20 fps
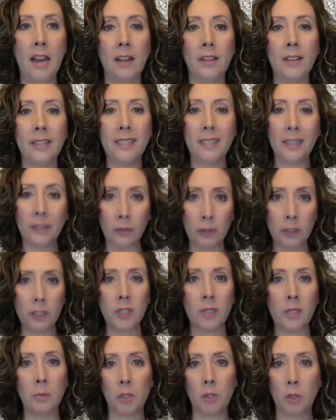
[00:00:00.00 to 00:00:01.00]
Now, the
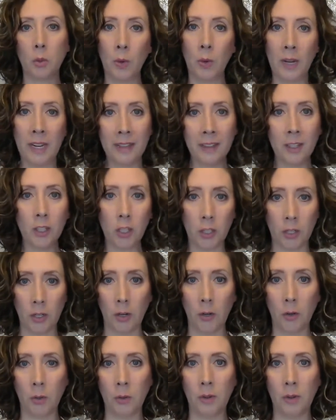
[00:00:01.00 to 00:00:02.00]
difference between the
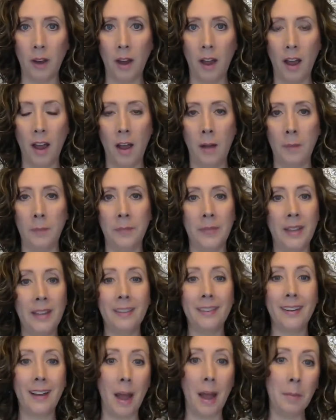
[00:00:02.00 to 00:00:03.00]
two,
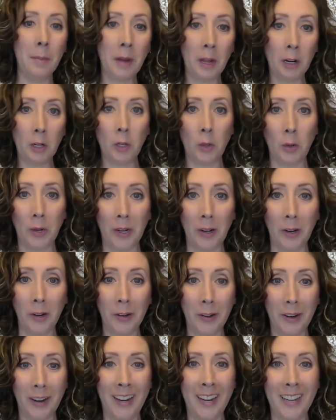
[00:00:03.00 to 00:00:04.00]
and I'm not a
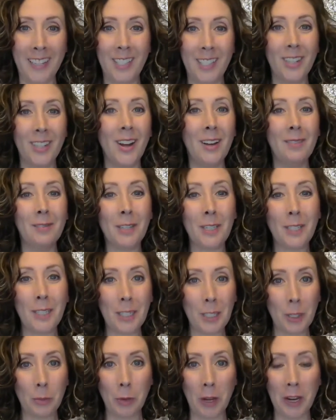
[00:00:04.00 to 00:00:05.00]
lawyer, so I'm just
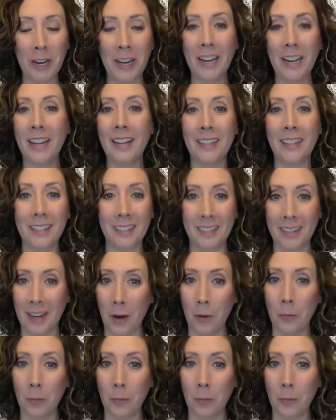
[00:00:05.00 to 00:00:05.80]
explaining,